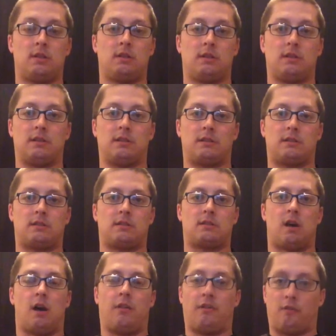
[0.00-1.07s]
is
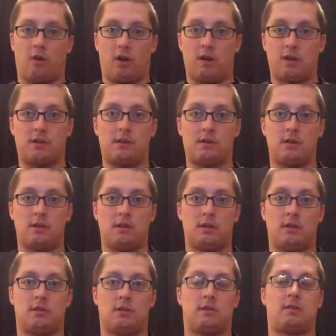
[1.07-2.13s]
on the run
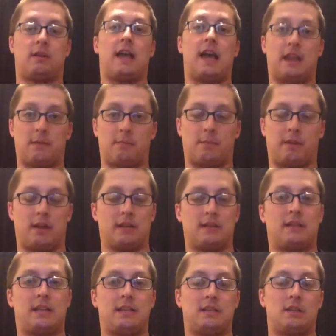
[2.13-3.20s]
to get him
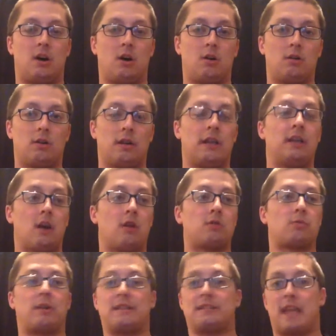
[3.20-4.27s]
because he
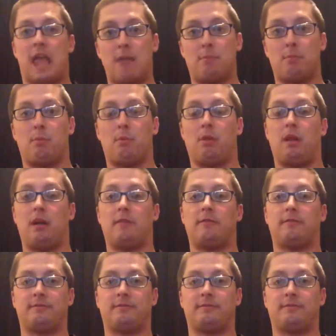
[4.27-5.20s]
knows what he's capable of.